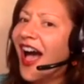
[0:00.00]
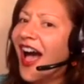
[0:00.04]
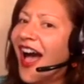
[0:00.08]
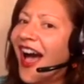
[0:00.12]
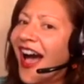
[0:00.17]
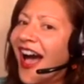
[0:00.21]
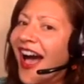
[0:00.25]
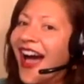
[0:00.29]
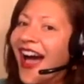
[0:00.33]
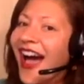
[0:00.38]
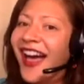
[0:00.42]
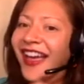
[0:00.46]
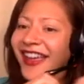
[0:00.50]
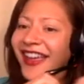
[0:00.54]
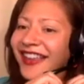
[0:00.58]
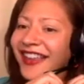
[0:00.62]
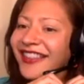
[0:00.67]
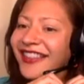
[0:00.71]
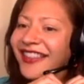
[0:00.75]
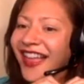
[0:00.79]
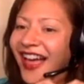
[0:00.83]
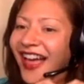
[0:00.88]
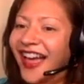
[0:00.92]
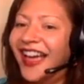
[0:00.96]
I
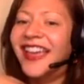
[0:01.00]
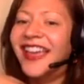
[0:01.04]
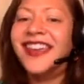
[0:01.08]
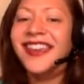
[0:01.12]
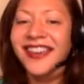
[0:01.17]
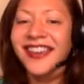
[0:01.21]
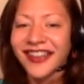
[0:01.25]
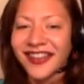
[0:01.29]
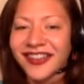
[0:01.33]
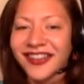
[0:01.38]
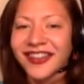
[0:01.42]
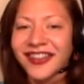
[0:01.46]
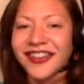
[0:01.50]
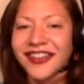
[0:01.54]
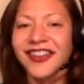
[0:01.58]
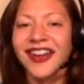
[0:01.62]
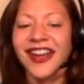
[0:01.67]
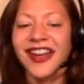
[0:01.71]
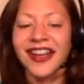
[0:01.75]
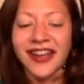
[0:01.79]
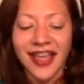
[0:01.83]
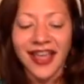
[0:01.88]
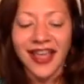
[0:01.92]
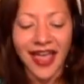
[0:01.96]
like,
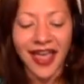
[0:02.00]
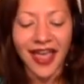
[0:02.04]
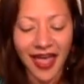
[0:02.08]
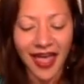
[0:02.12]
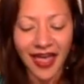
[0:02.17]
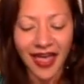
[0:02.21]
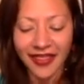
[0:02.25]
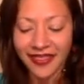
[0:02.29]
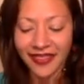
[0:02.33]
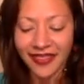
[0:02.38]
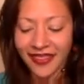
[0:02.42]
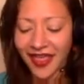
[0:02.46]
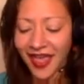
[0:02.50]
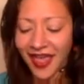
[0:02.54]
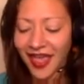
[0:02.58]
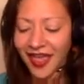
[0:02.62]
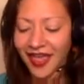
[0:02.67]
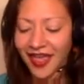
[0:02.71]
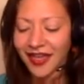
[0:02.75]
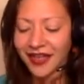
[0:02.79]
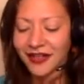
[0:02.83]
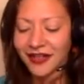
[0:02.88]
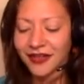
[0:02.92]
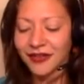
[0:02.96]
great. And
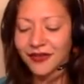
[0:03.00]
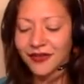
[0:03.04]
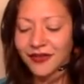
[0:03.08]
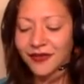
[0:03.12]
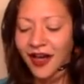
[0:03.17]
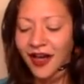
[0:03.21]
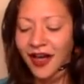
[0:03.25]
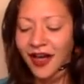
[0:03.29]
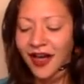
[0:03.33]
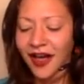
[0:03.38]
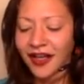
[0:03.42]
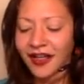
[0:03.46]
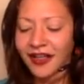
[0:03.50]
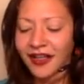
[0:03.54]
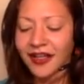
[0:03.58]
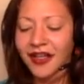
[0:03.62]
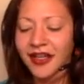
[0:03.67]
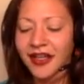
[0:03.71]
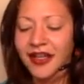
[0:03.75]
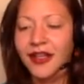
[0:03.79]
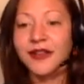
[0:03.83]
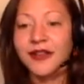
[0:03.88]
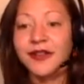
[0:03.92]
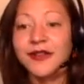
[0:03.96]
then you've got
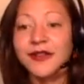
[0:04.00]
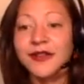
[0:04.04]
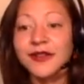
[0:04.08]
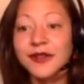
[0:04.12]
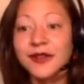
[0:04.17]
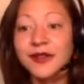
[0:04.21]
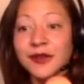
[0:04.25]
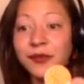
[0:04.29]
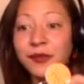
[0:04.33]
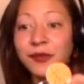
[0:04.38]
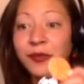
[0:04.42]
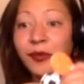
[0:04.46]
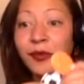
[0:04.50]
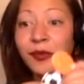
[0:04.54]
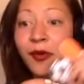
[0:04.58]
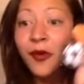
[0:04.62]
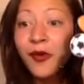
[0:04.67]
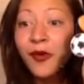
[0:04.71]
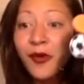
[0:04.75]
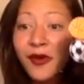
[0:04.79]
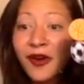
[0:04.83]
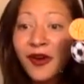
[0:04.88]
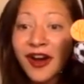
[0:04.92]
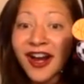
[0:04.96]

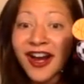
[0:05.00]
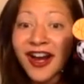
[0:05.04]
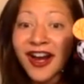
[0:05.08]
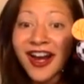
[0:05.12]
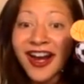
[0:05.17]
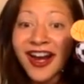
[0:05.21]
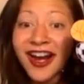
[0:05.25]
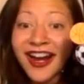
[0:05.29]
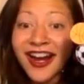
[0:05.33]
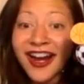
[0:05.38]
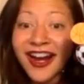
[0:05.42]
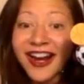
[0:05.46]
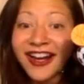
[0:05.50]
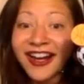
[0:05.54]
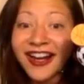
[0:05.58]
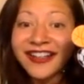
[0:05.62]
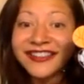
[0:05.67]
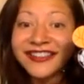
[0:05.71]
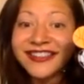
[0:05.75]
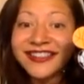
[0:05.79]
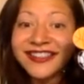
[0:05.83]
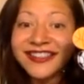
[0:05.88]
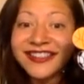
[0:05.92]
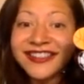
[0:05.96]

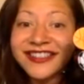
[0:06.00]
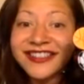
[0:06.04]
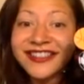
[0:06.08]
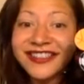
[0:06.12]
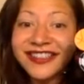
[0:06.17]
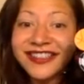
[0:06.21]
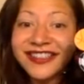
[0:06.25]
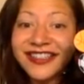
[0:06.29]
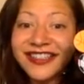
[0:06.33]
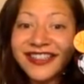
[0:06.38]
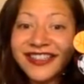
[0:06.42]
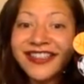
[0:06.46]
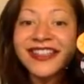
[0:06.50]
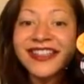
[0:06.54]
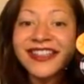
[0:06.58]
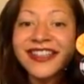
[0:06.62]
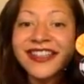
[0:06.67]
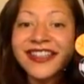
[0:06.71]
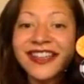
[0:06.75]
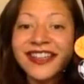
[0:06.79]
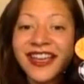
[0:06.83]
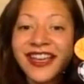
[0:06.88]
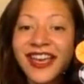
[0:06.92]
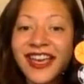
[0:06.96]
sports.
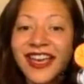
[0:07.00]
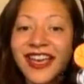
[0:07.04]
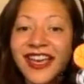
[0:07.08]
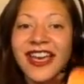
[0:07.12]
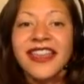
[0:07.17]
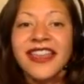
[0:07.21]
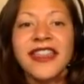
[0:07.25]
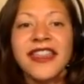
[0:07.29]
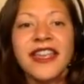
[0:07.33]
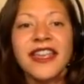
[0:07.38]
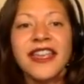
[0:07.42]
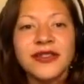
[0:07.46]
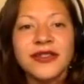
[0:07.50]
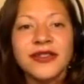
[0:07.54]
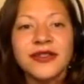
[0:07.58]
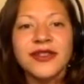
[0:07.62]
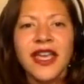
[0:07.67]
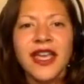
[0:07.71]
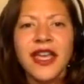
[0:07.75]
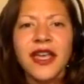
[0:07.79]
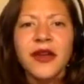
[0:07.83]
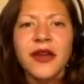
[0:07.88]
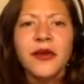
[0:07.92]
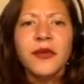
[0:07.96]
And then you
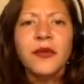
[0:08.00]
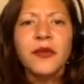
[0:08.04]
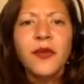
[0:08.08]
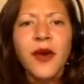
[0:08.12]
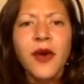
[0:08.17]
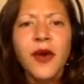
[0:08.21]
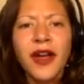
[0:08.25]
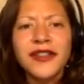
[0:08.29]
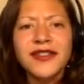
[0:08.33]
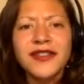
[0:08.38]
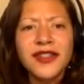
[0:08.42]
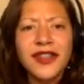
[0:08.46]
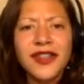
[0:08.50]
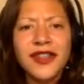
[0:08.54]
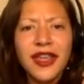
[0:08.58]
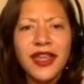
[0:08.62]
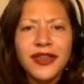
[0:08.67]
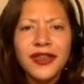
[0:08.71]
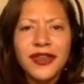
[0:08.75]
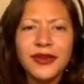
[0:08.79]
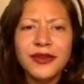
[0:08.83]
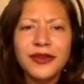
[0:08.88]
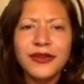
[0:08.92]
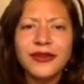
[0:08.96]
say, what do
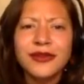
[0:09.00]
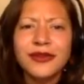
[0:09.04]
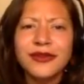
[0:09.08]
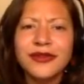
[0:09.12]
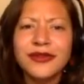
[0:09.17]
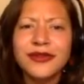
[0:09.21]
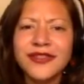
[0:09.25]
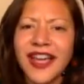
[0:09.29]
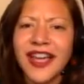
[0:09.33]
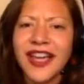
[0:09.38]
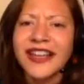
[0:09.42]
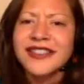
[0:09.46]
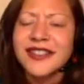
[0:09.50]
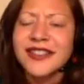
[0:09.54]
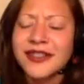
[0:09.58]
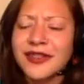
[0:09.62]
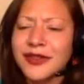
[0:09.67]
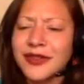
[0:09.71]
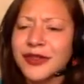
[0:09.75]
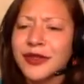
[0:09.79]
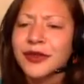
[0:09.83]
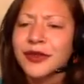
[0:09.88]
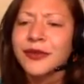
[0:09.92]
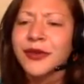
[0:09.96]
you like to
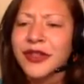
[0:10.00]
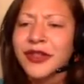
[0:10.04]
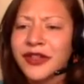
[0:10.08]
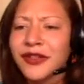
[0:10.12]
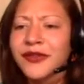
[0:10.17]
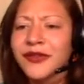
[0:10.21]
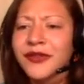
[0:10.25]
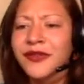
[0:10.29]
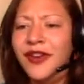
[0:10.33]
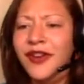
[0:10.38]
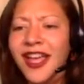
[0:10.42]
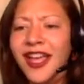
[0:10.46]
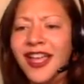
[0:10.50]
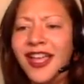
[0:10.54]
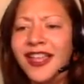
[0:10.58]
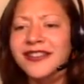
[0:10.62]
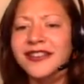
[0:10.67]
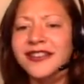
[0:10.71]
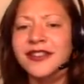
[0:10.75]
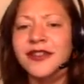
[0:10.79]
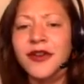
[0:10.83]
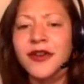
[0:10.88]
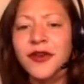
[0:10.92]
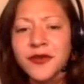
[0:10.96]
do with your
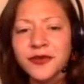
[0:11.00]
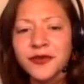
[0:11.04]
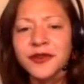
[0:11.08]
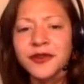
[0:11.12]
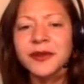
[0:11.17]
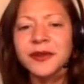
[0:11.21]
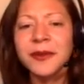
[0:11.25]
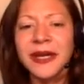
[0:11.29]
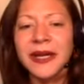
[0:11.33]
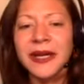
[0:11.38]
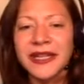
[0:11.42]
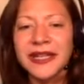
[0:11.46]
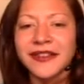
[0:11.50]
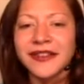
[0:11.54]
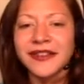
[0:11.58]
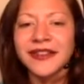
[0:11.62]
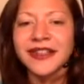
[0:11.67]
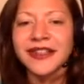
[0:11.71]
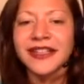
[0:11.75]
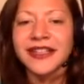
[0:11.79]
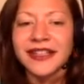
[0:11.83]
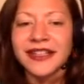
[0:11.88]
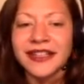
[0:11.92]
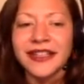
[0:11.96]
friends? And hopefully by now
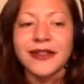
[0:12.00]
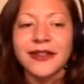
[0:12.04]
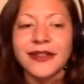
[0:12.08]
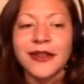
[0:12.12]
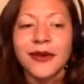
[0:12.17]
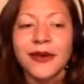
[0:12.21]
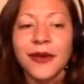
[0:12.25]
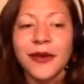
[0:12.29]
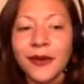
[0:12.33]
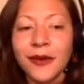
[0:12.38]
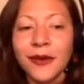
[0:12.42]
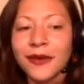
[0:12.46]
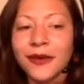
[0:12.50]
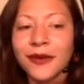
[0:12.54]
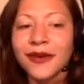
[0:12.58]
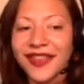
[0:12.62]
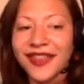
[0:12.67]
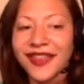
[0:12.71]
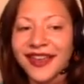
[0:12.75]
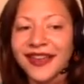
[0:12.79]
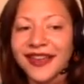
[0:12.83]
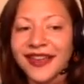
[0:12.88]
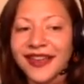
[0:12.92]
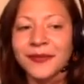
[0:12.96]
they can get the whole
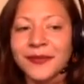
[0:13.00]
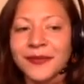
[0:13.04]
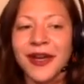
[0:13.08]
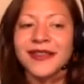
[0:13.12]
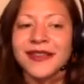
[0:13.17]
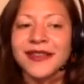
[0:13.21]
thing by